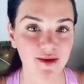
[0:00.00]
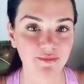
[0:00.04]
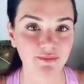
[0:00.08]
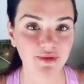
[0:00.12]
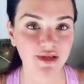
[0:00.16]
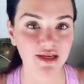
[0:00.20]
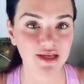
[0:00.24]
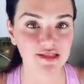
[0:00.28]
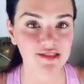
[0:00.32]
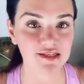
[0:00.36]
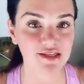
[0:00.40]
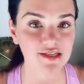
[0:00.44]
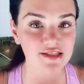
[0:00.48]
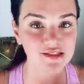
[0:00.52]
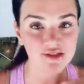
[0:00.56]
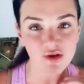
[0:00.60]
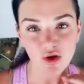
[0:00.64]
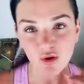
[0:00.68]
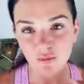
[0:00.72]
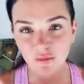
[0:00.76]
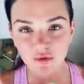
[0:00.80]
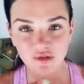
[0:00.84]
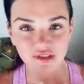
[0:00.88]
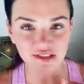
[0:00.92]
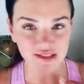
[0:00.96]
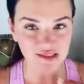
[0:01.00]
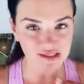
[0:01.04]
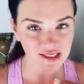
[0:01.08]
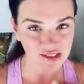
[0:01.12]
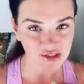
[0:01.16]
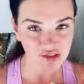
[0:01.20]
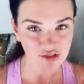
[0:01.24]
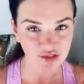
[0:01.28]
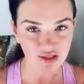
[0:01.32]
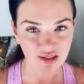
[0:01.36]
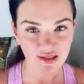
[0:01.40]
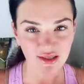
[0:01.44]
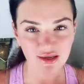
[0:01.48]
because it is almost
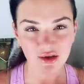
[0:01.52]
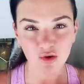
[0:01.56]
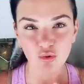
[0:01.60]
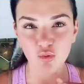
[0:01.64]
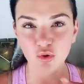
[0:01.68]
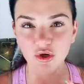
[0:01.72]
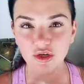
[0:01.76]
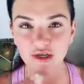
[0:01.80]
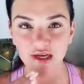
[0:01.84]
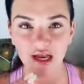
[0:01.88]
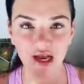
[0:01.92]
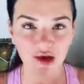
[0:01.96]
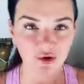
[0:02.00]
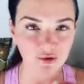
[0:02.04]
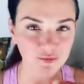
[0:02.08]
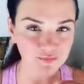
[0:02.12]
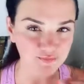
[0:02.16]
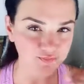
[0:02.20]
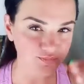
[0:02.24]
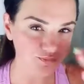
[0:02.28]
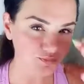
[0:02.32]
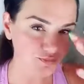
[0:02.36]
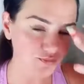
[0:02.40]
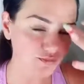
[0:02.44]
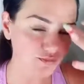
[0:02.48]
essentially like a workout.